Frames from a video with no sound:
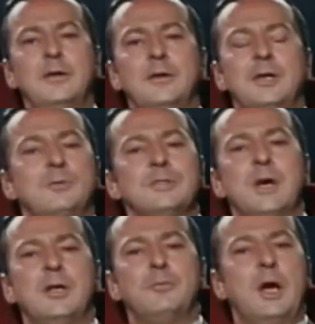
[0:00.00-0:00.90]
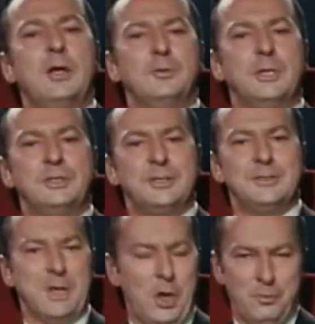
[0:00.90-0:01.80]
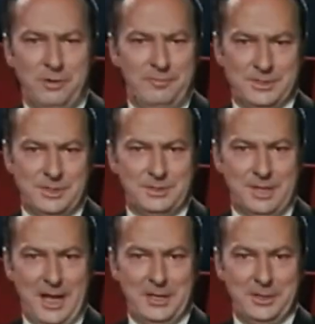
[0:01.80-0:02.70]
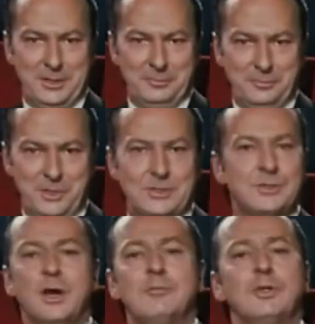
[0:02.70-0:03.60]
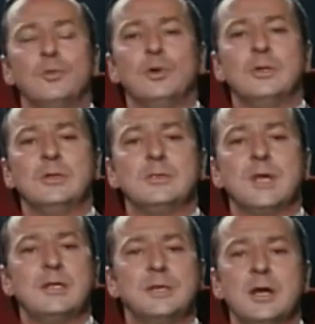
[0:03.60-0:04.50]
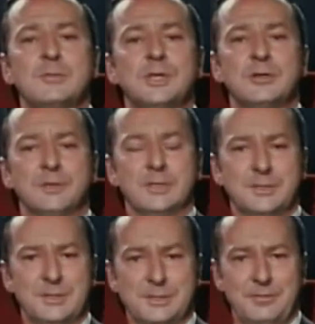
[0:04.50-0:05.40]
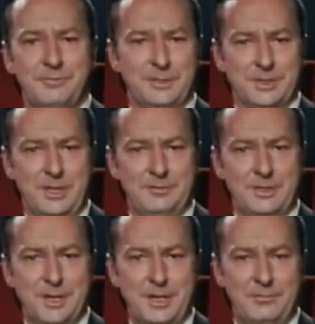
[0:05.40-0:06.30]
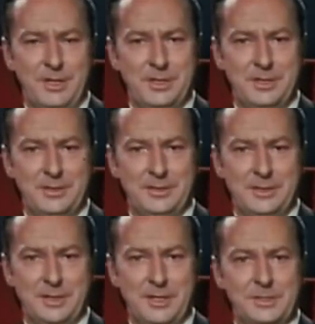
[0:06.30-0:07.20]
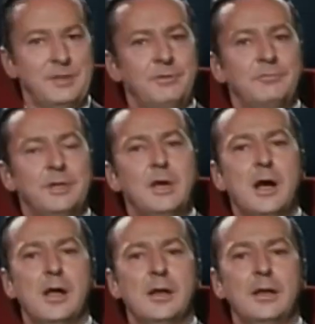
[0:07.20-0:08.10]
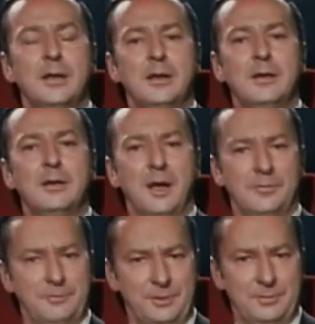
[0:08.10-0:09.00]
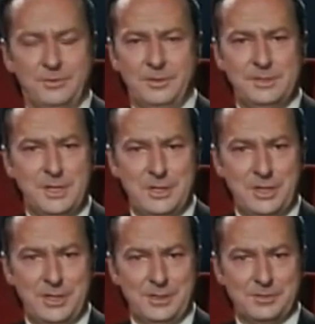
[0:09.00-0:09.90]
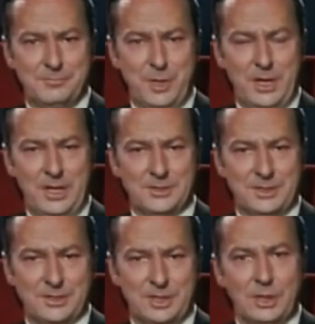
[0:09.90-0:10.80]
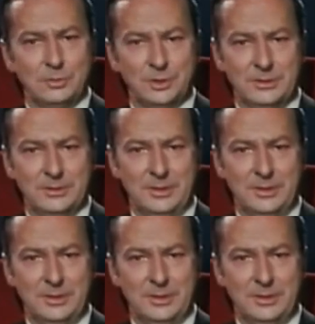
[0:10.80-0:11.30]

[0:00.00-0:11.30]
It was not Maharishi's only visit to Canada. He's traveled the world 10 times over since he first left his native India in 1959, after 13 years of monastic seclusion.